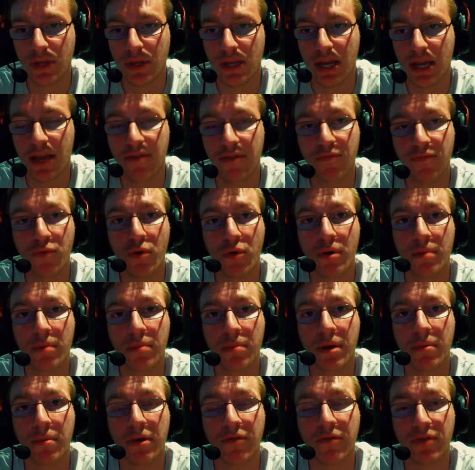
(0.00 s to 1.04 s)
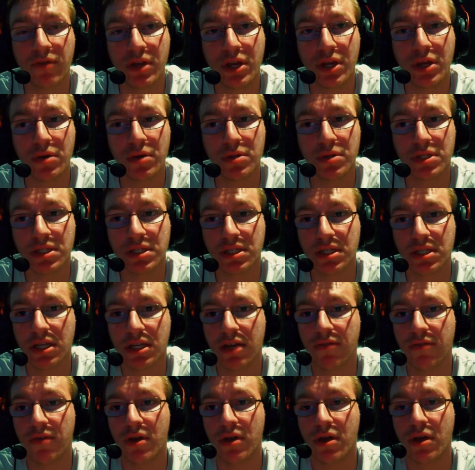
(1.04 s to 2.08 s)
get informed about my videos and
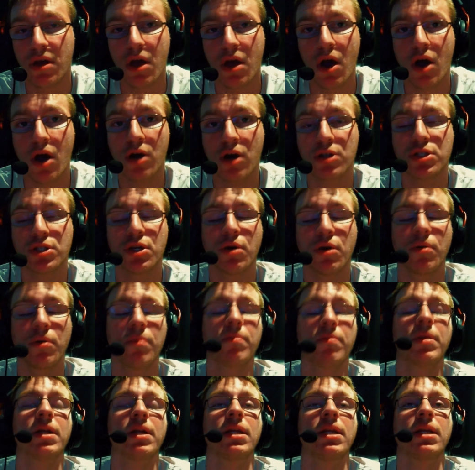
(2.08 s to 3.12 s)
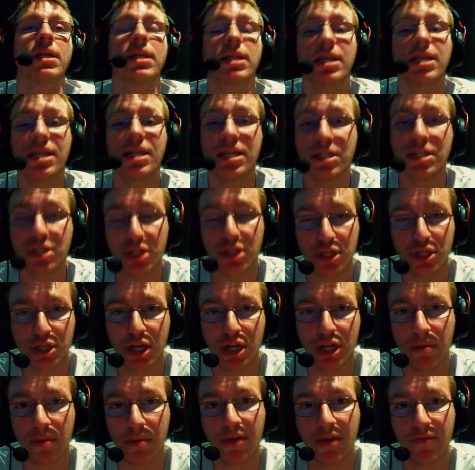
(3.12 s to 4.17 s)
stuff. Also, please
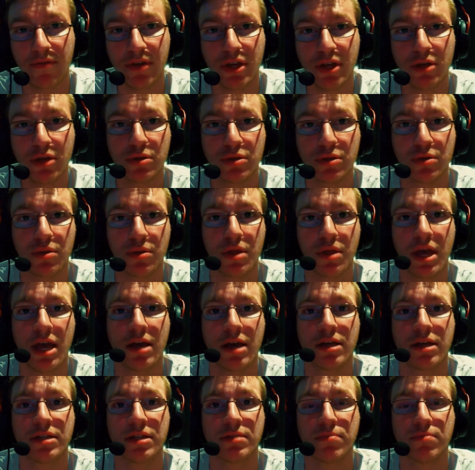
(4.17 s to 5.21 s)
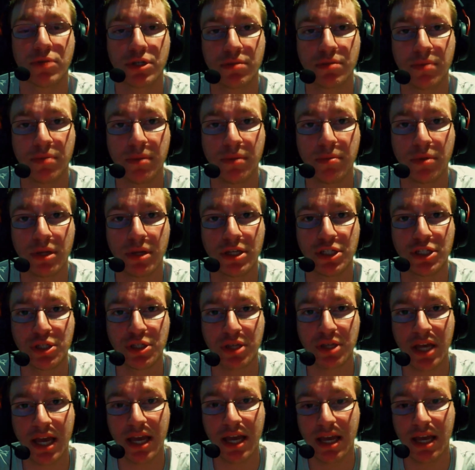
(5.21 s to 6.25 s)
share my videos with as much people as you
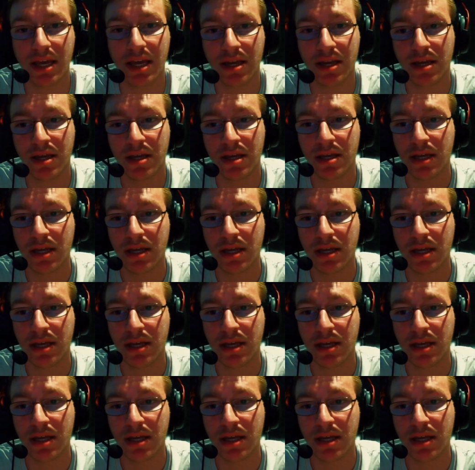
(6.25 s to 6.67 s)
can.